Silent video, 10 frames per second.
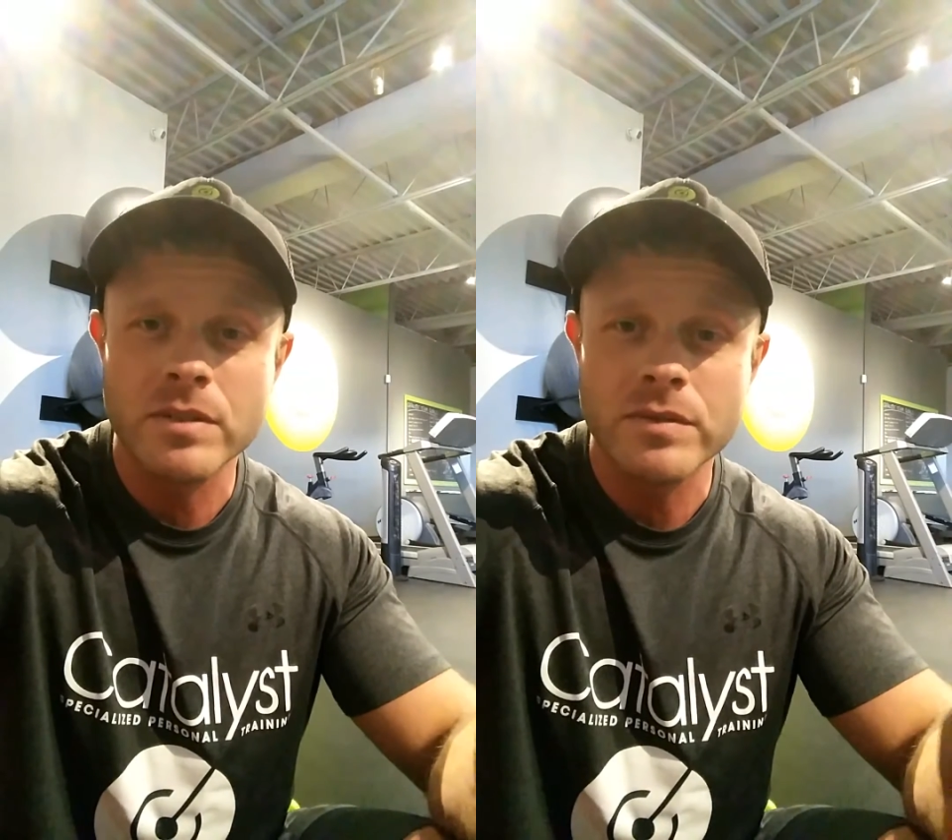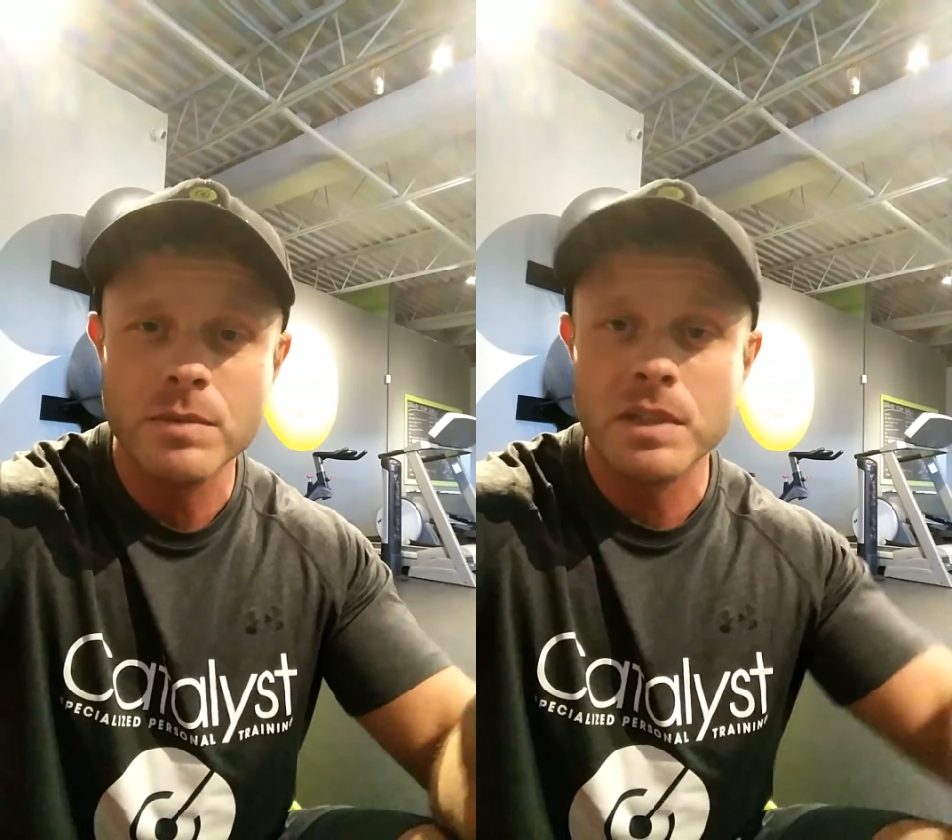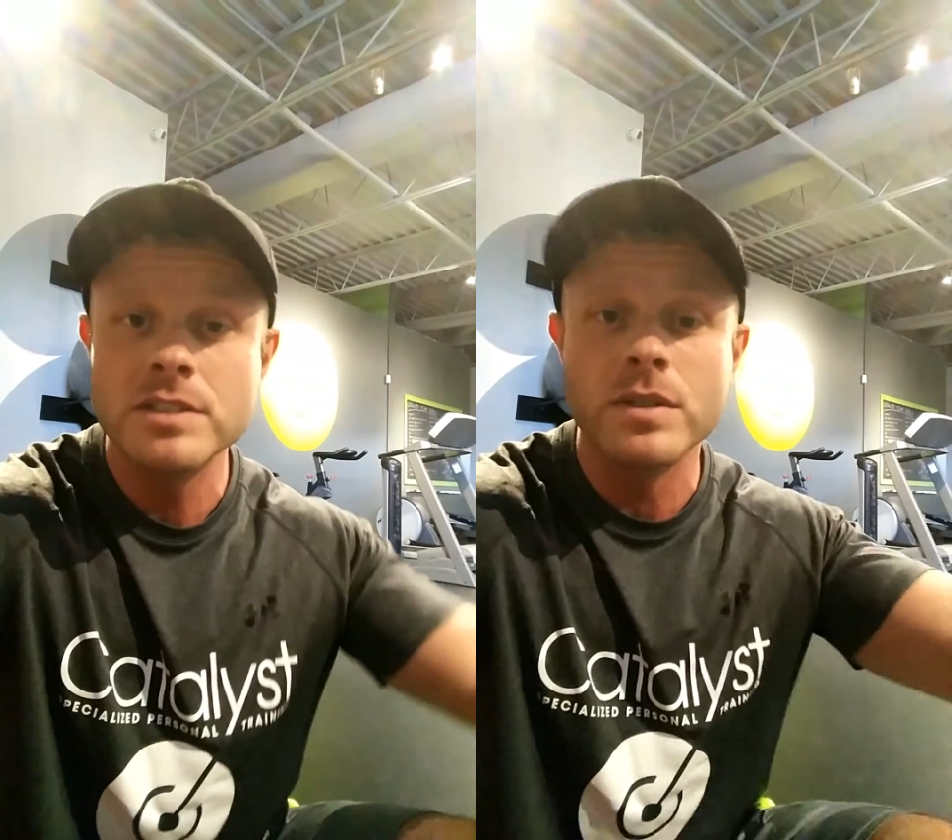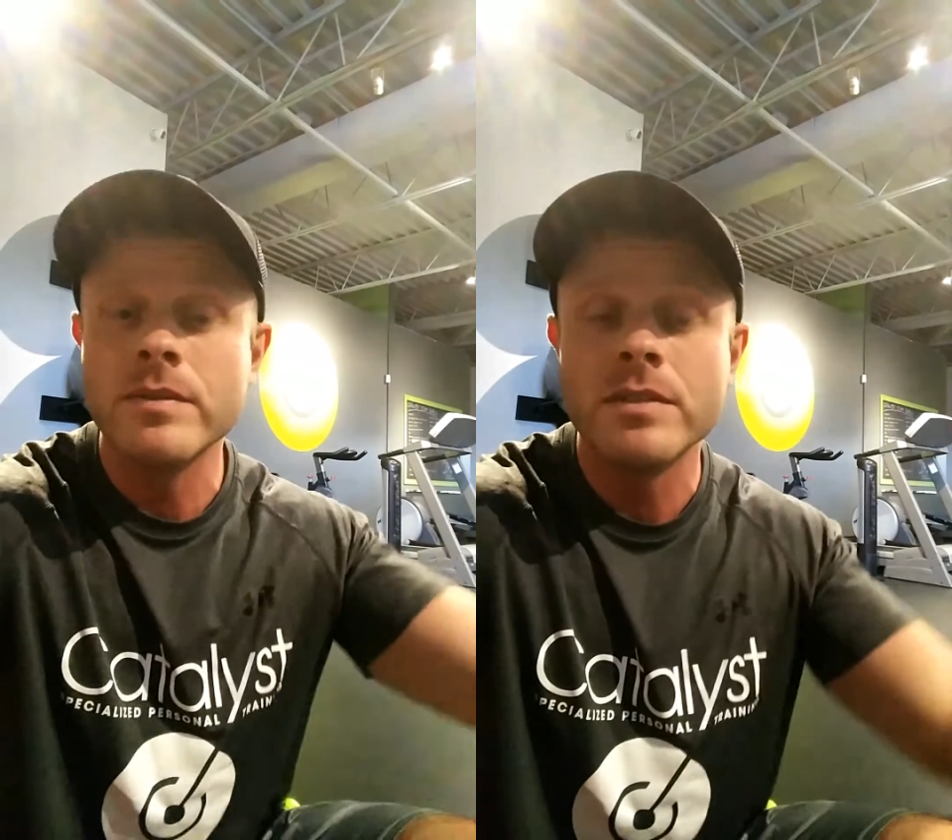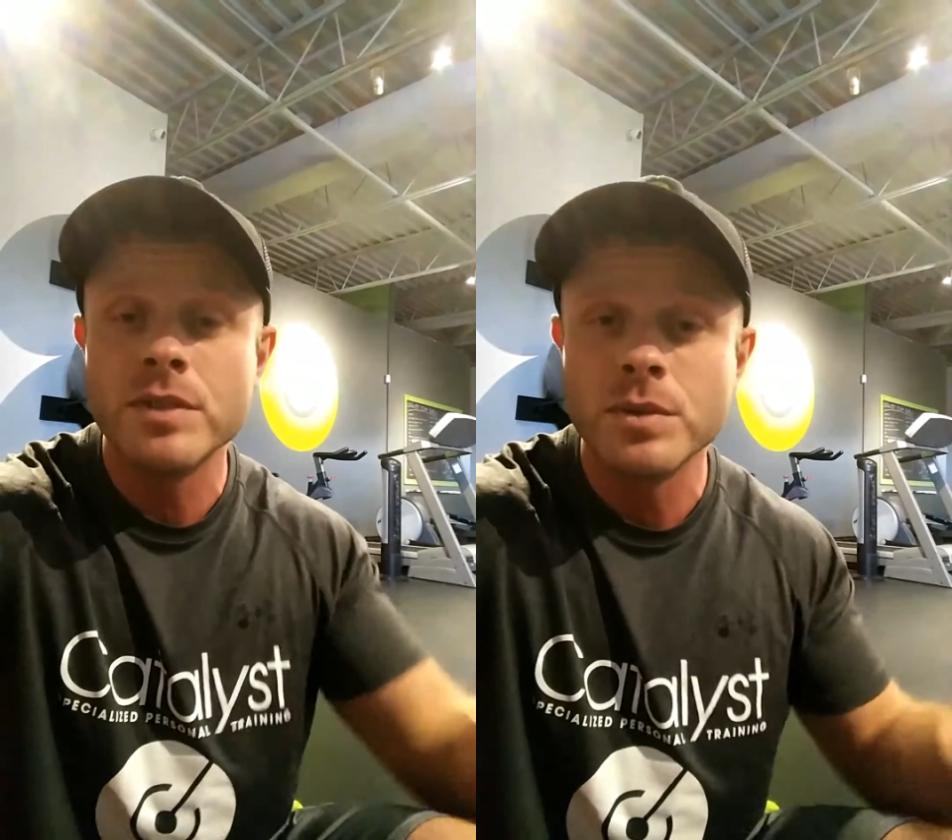a few months or
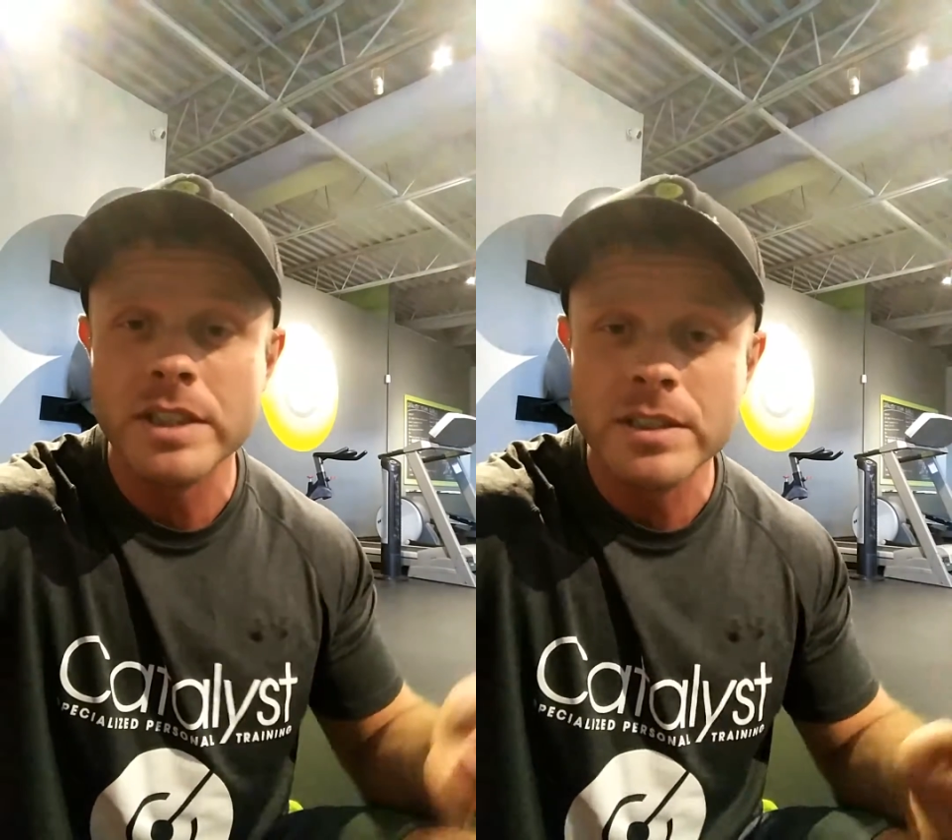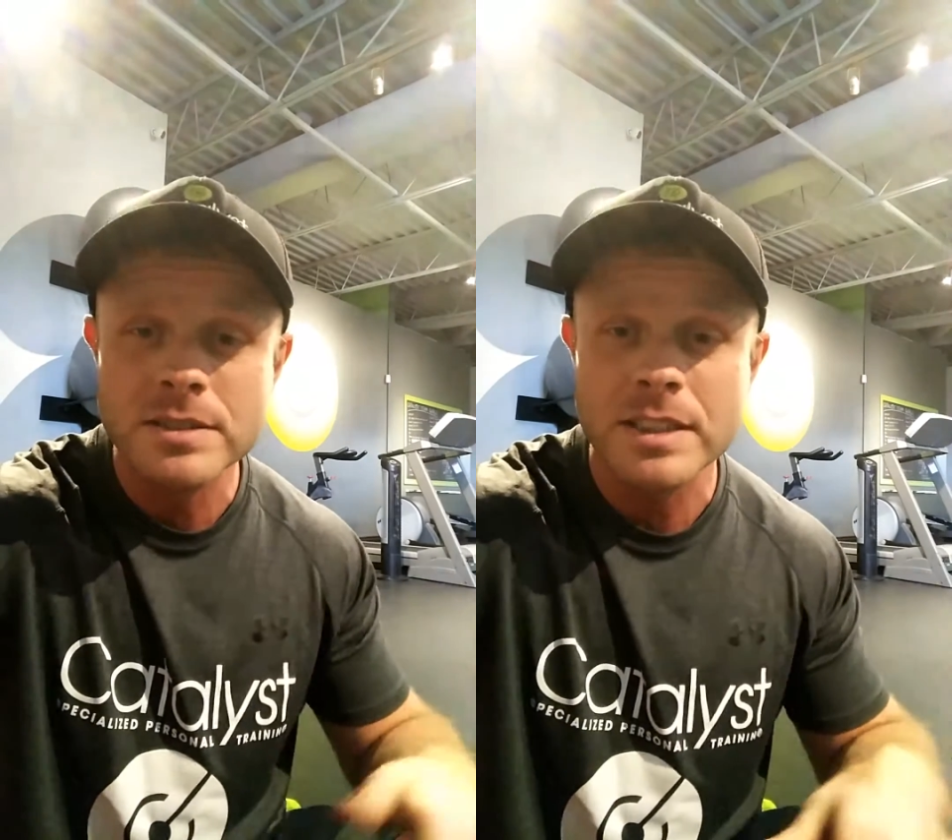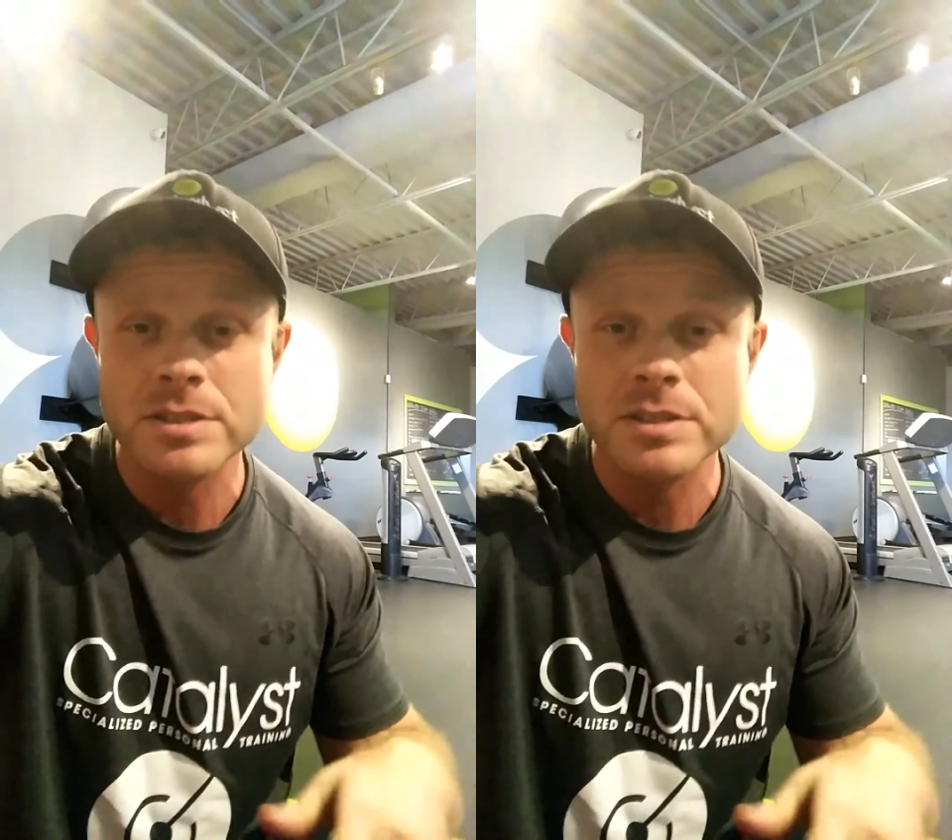even a few years that